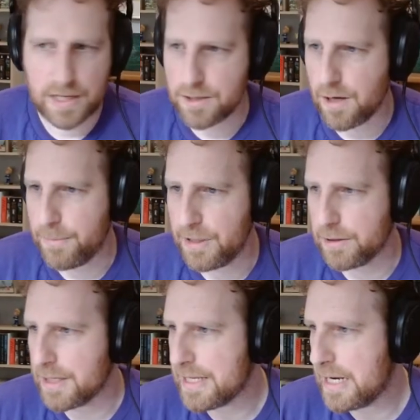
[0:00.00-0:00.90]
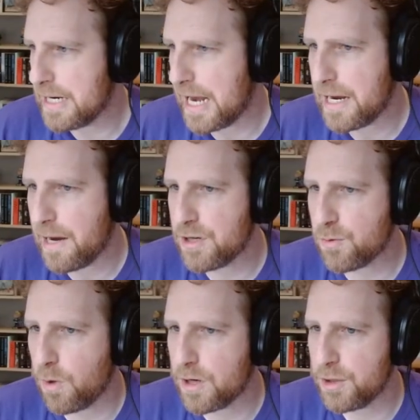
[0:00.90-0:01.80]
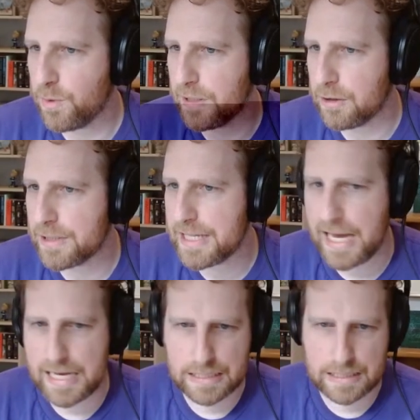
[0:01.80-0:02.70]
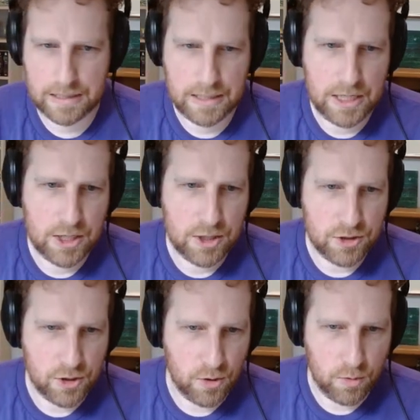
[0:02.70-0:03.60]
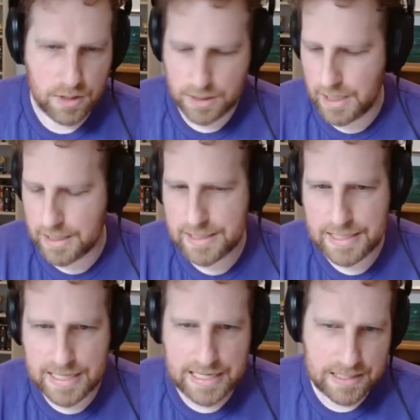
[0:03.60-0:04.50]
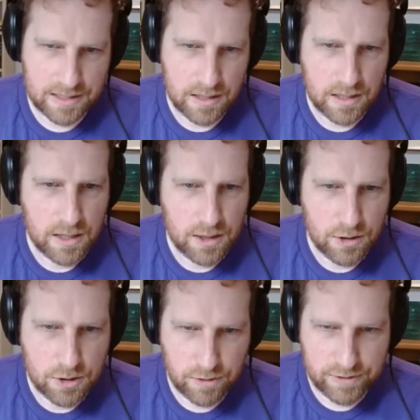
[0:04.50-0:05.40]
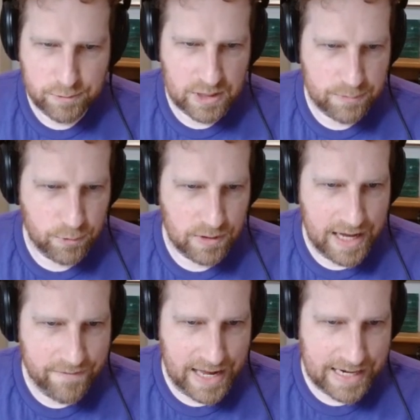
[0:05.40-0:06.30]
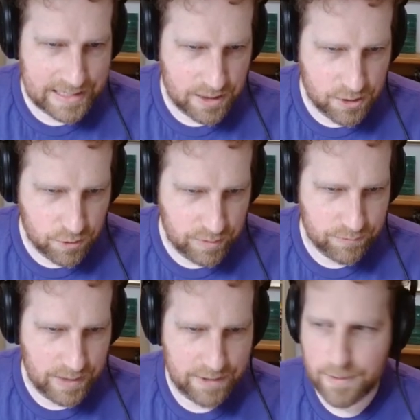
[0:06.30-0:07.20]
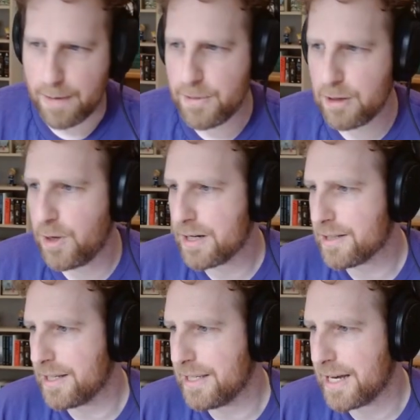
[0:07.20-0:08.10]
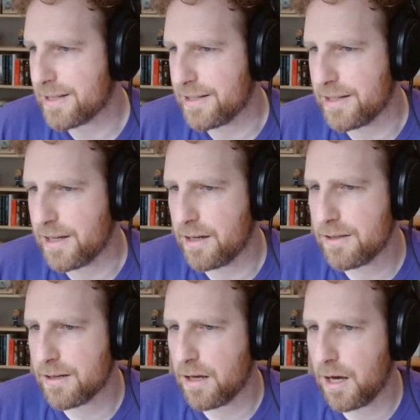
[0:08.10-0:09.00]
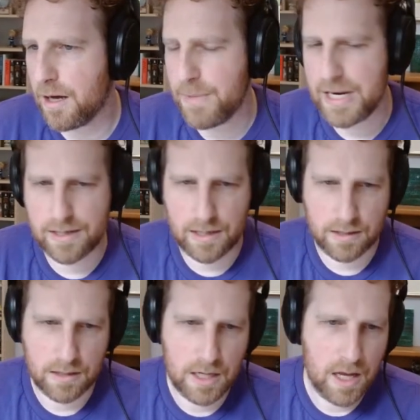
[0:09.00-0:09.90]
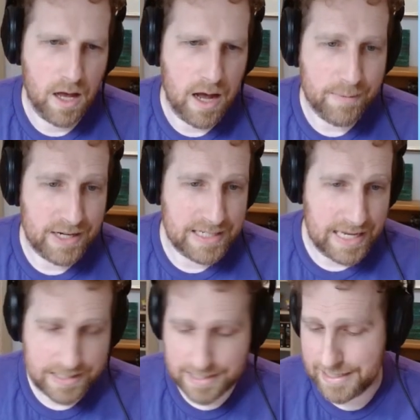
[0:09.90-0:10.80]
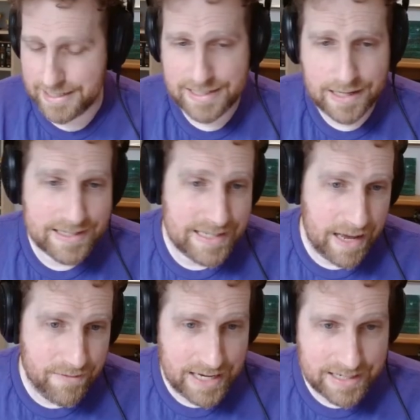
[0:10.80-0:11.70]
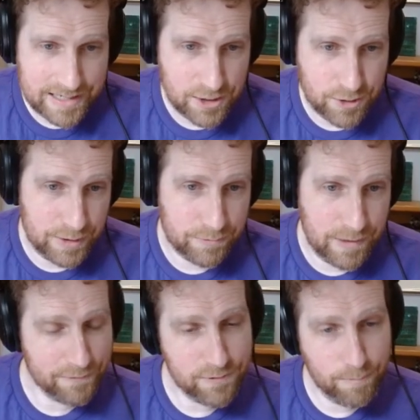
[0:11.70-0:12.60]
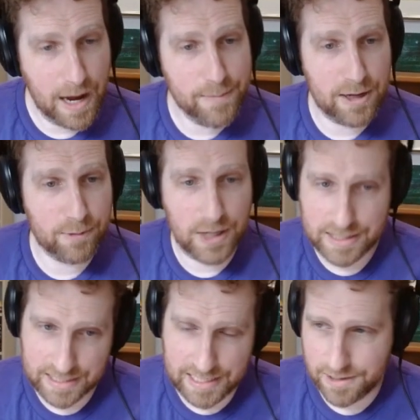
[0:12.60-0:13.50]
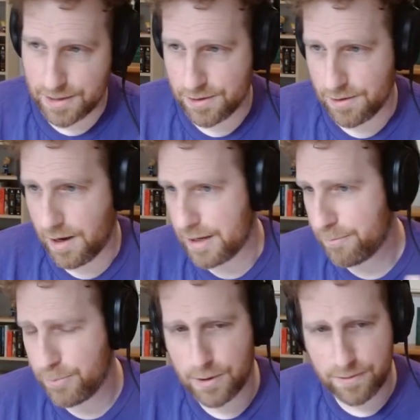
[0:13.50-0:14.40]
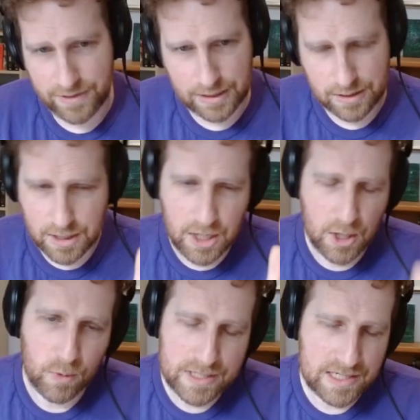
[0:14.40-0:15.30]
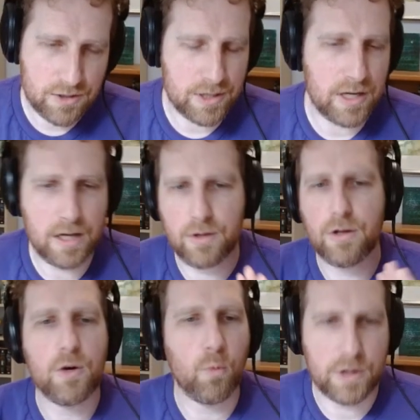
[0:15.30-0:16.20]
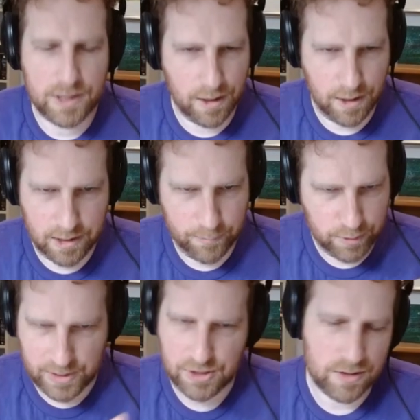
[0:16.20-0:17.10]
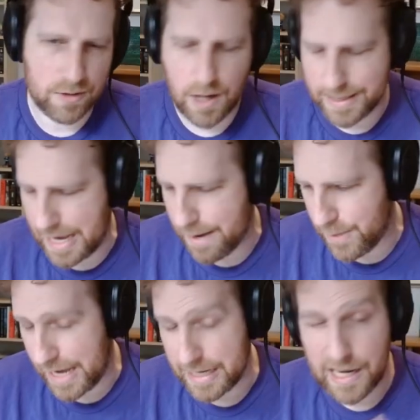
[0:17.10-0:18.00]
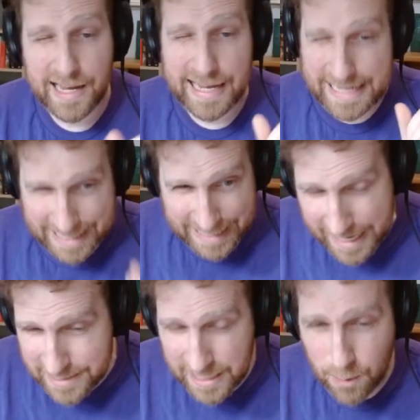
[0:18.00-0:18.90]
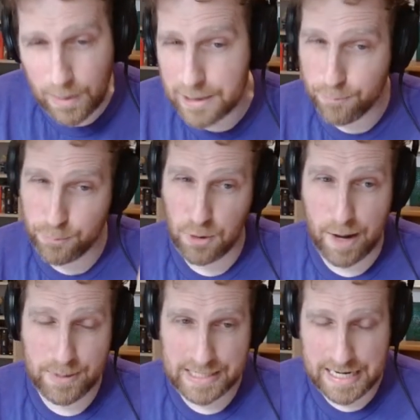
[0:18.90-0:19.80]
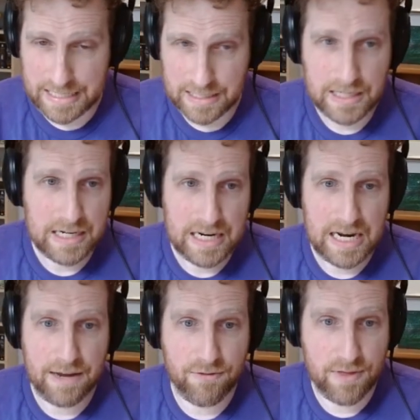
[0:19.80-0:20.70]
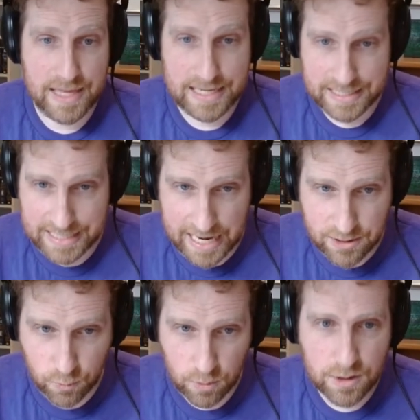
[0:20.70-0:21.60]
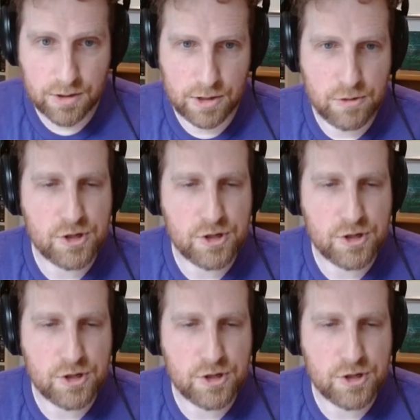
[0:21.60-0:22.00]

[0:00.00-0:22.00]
It's got mail.send. And now I just want to do a little test. So does this service principal have access to read and write from that mailbox? Yes, it does. Amazing. I'm going to test that it doesn't have access to read and write from my mailbox. It does not. Perfect. Once these are done, we're done on the permissions. Not that bad. It can take a while to propagate. If this test works, you